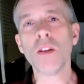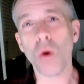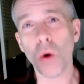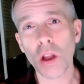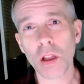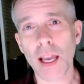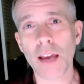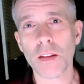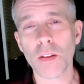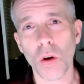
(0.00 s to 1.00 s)
oil
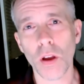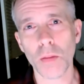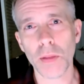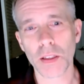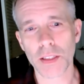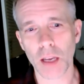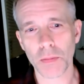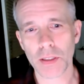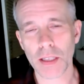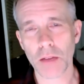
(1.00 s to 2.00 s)
the oil builds up? Is that what